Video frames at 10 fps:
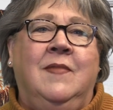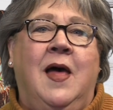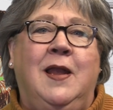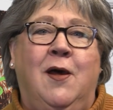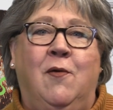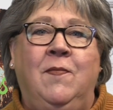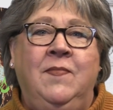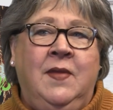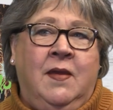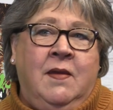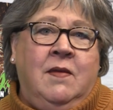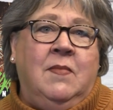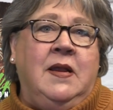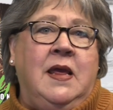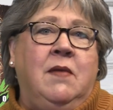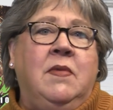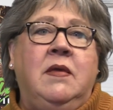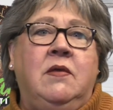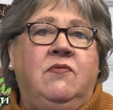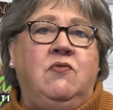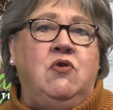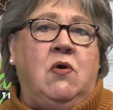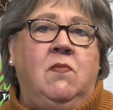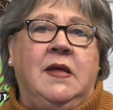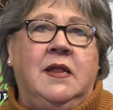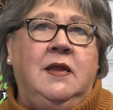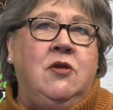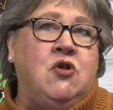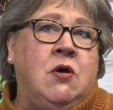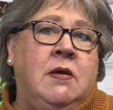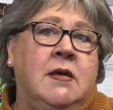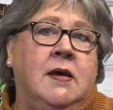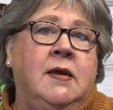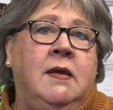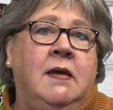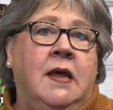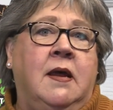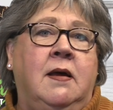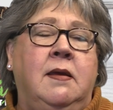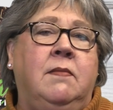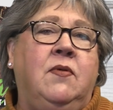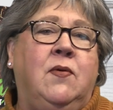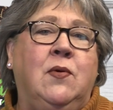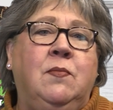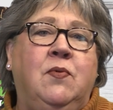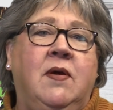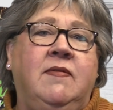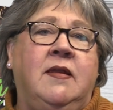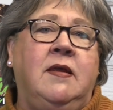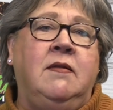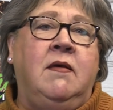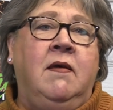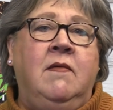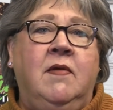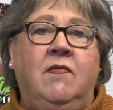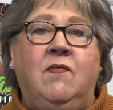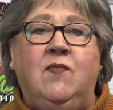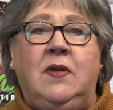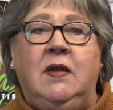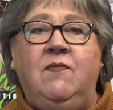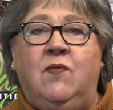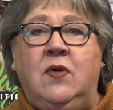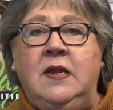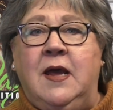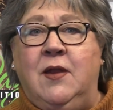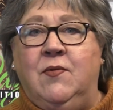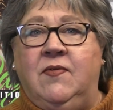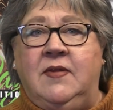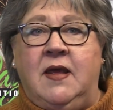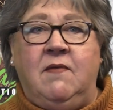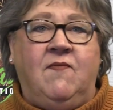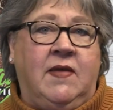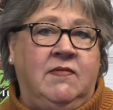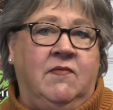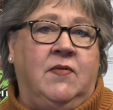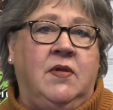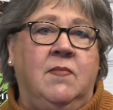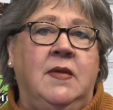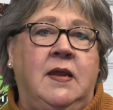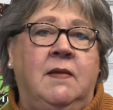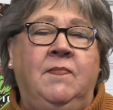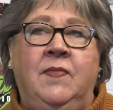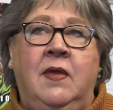Hello, my name is Joe Mikulich Young, and I am the current president of the Fridley 49ers Day Festival Committee.